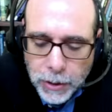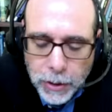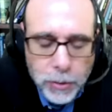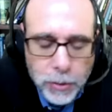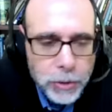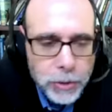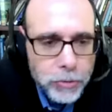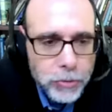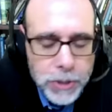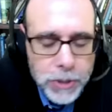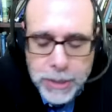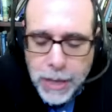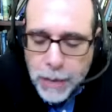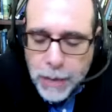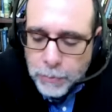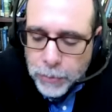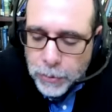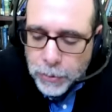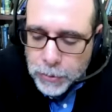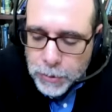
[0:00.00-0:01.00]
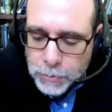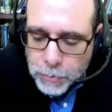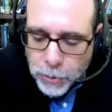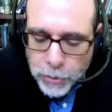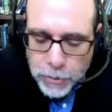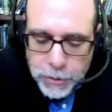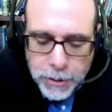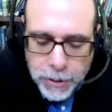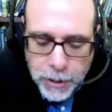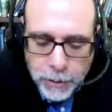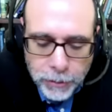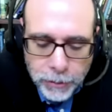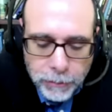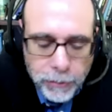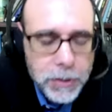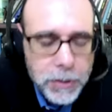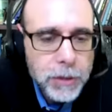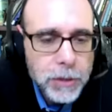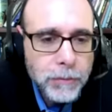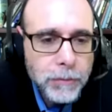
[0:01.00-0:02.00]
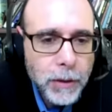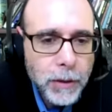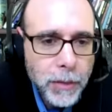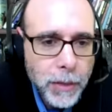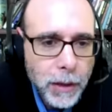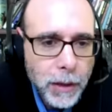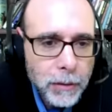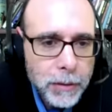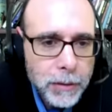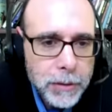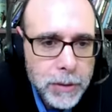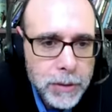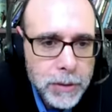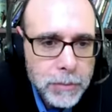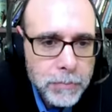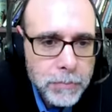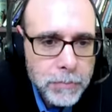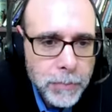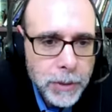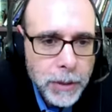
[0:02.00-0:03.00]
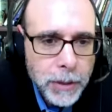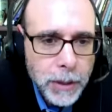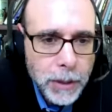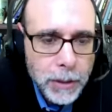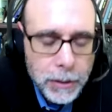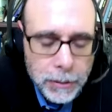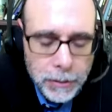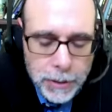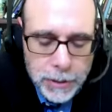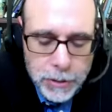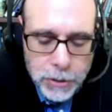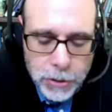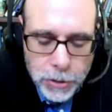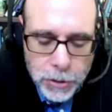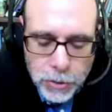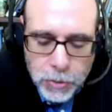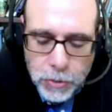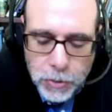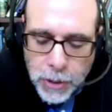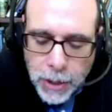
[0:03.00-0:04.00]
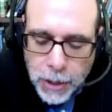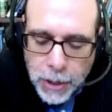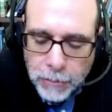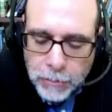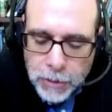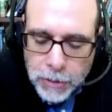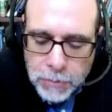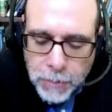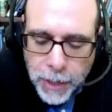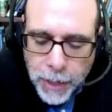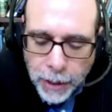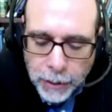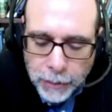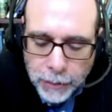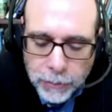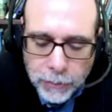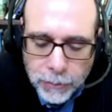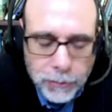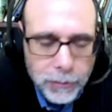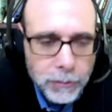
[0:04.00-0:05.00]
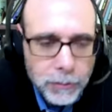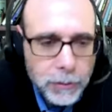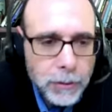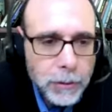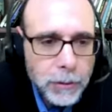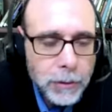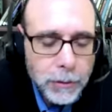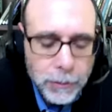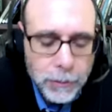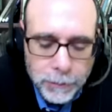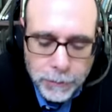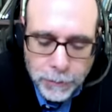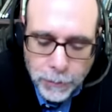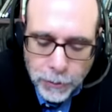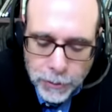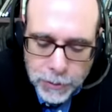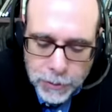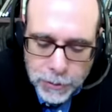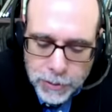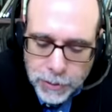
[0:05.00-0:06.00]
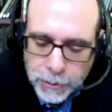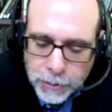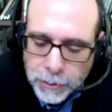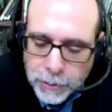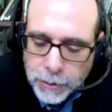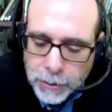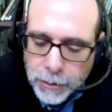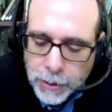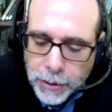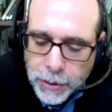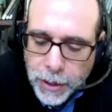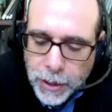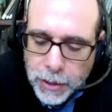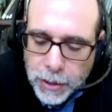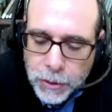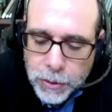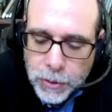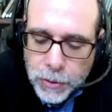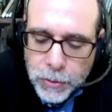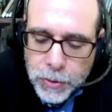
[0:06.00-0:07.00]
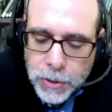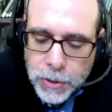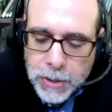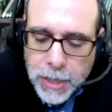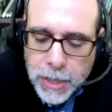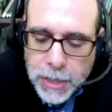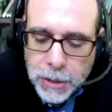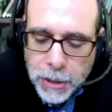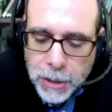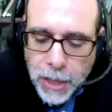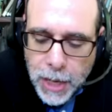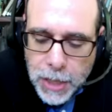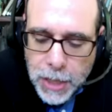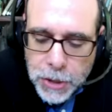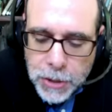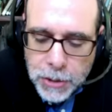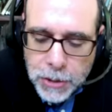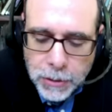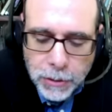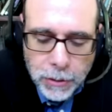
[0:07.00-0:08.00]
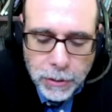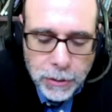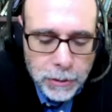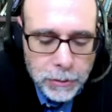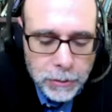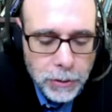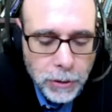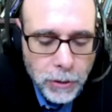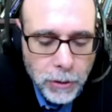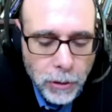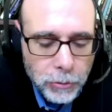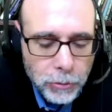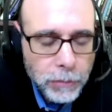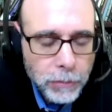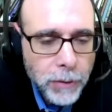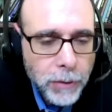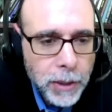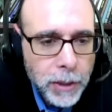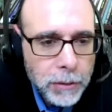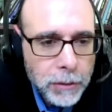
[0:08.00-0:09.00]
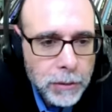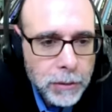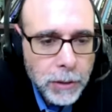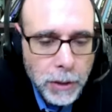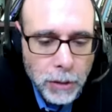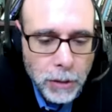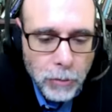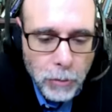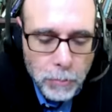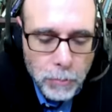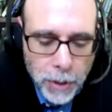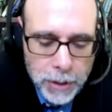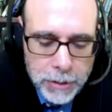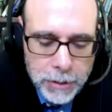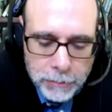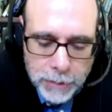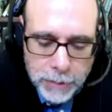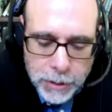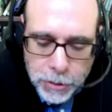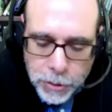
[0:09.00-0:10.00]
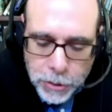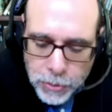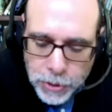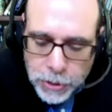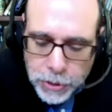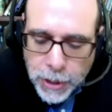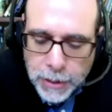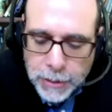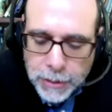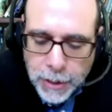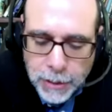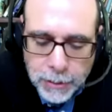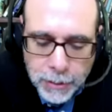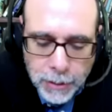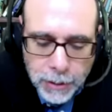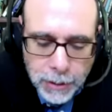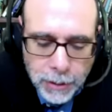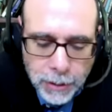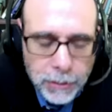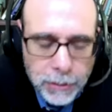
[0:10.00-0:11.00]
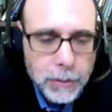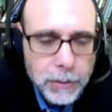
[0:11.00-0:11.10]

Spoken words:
which resembles Purcell's vision of Catholicism in at least two key respects. First, it uses education to cultivate a robustly Jewish identity